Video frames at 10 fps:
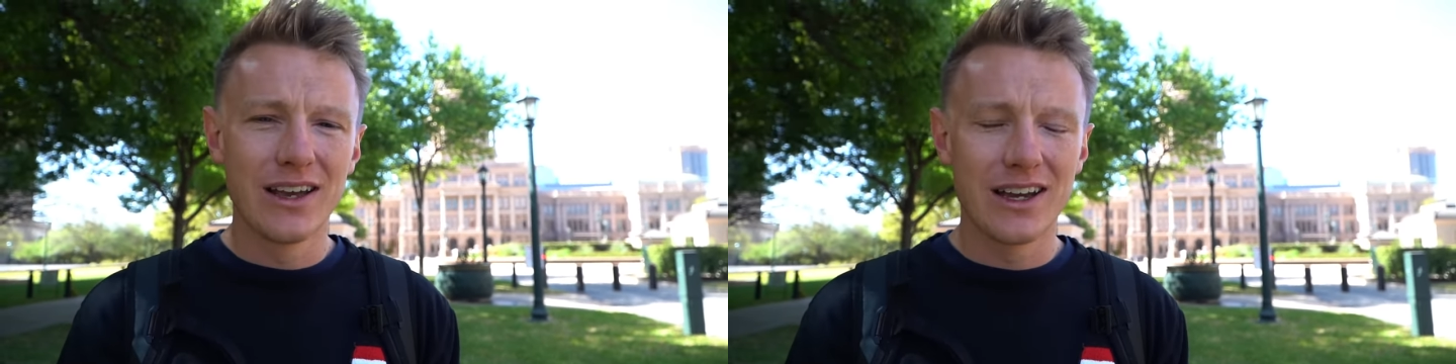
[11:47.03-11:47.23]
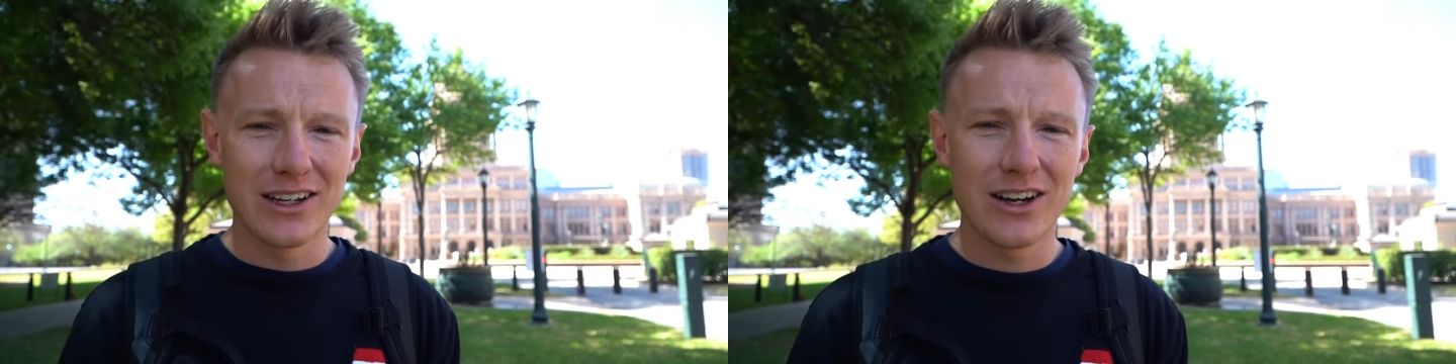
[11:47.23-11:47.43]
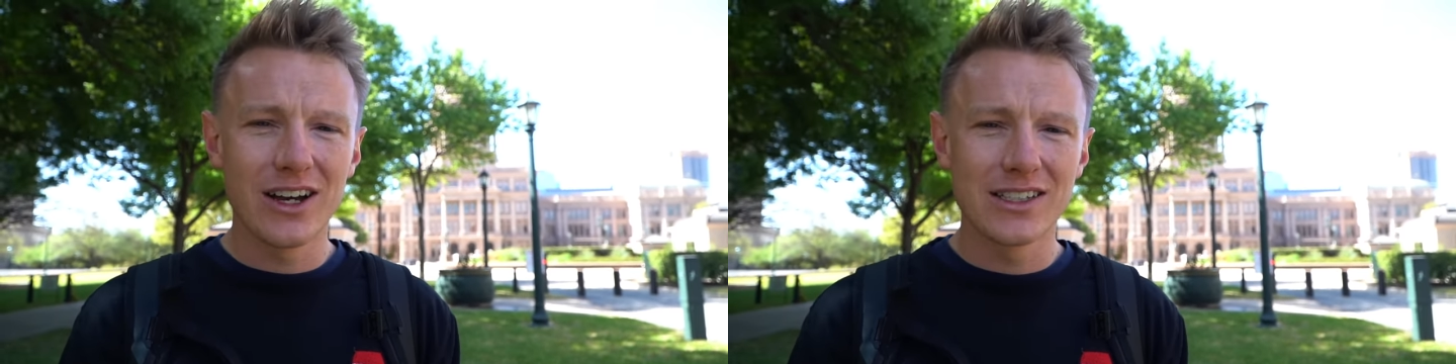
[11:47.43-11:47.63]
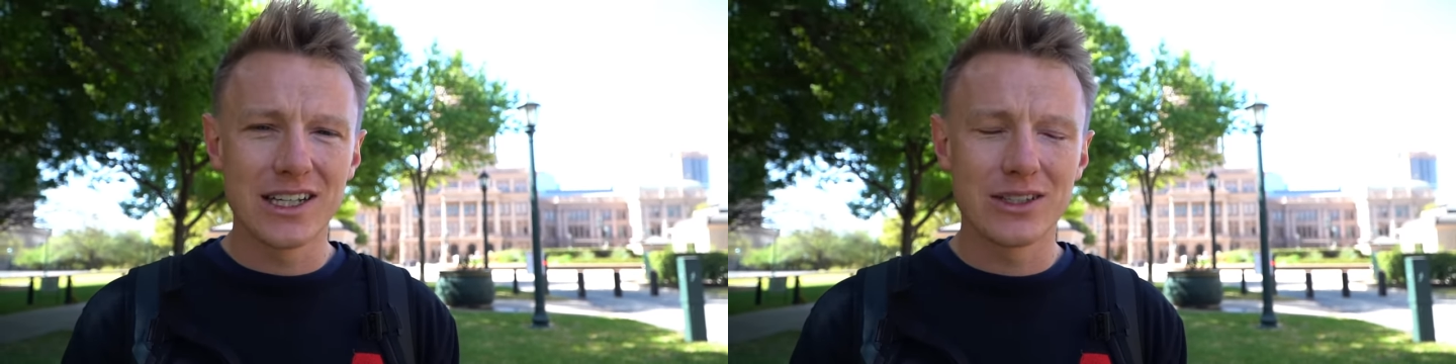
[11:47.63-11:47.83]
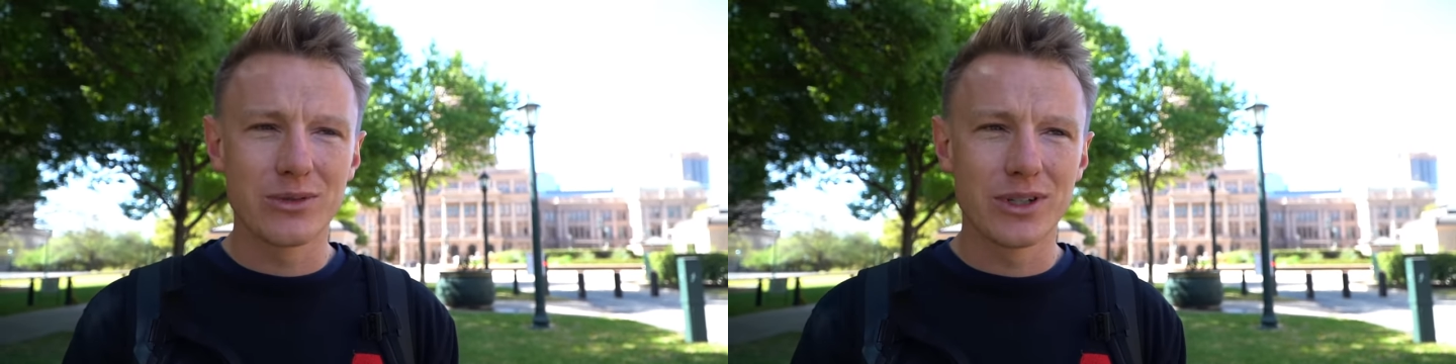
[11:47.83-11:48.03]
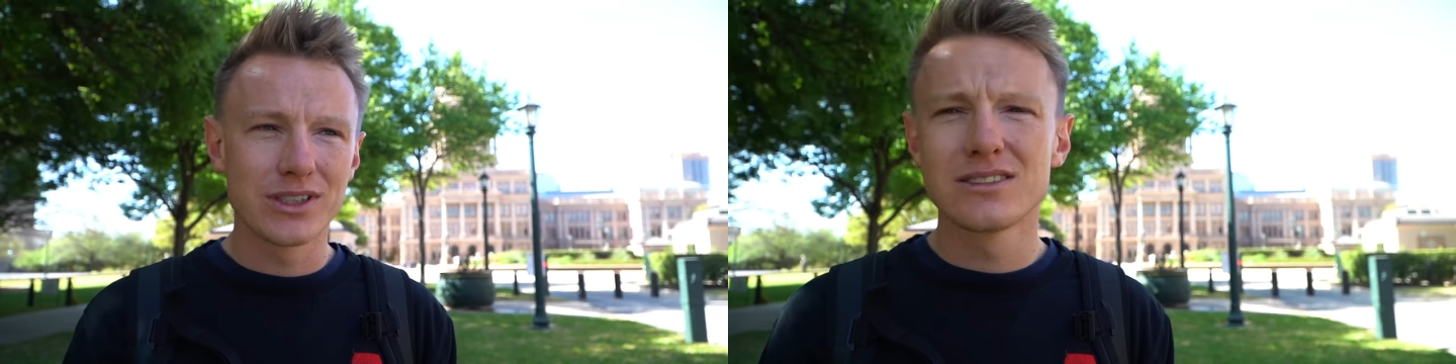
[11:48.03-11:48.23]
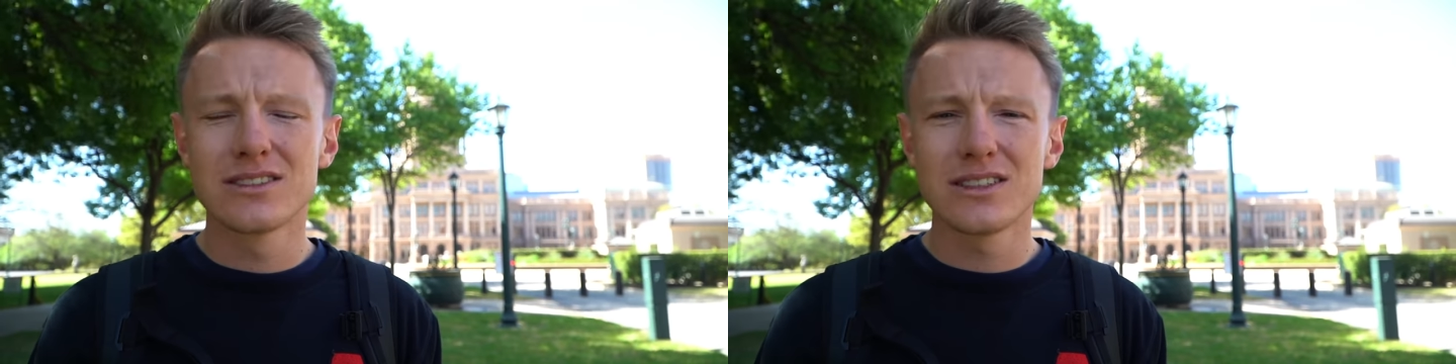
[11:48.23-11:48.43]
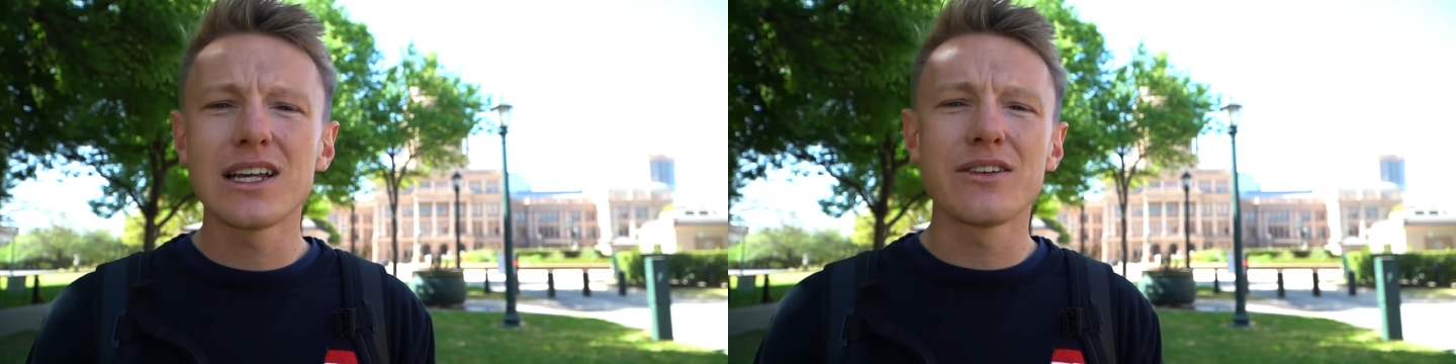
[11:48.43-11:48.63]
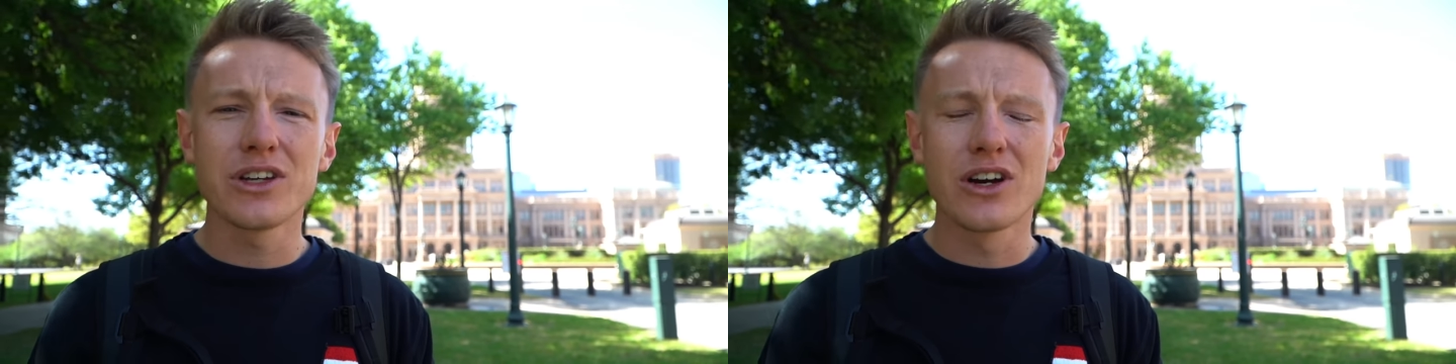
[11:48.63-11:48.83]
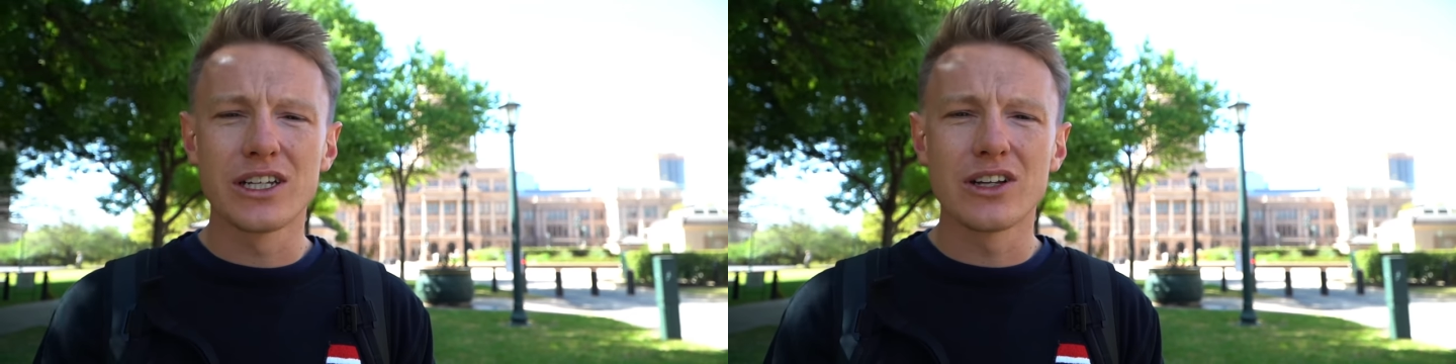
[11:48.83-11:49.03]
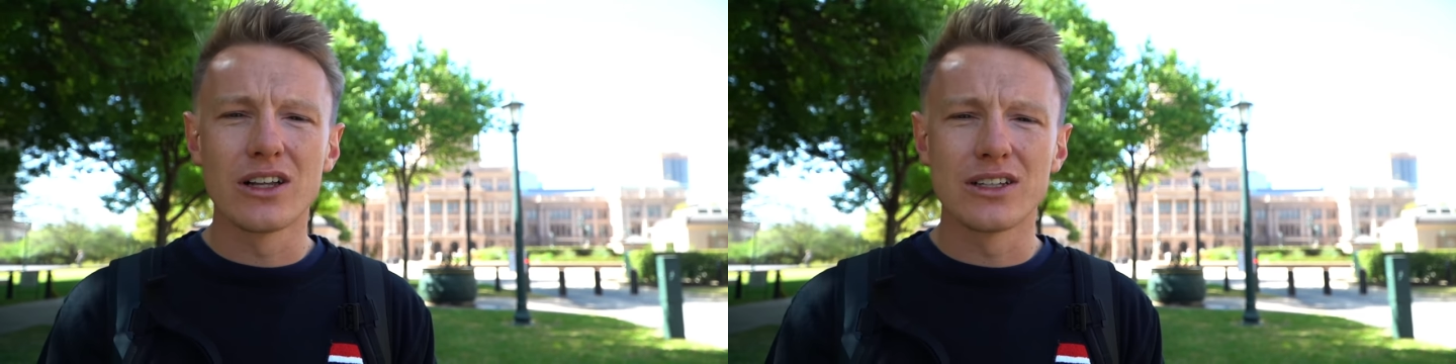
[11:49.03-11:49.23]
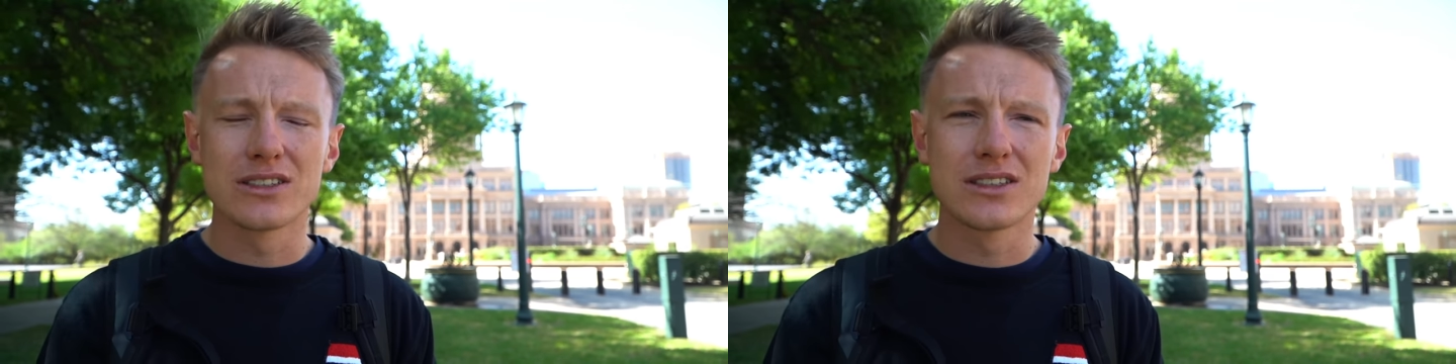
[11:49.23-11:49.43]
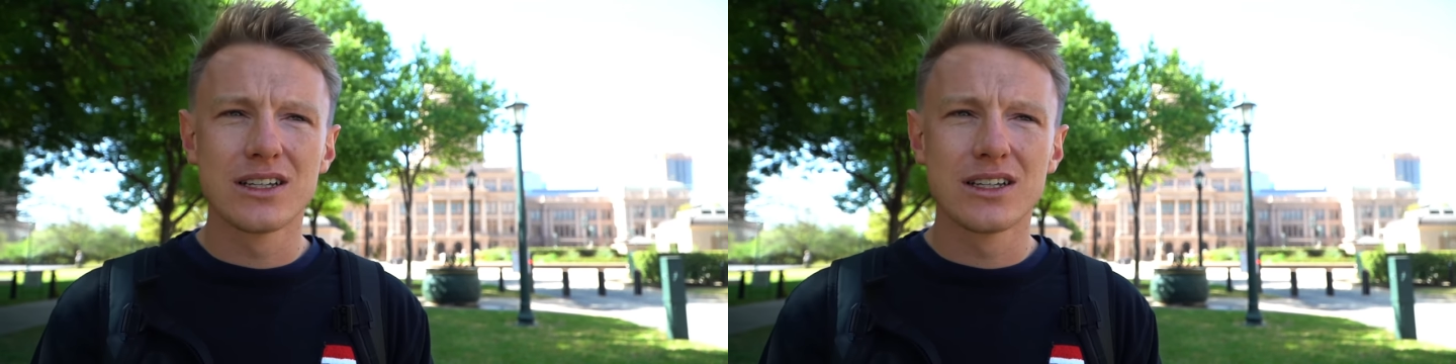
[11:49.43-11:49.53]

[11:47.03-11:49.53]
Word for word: and a guy said to us, he said, have you got any dollars?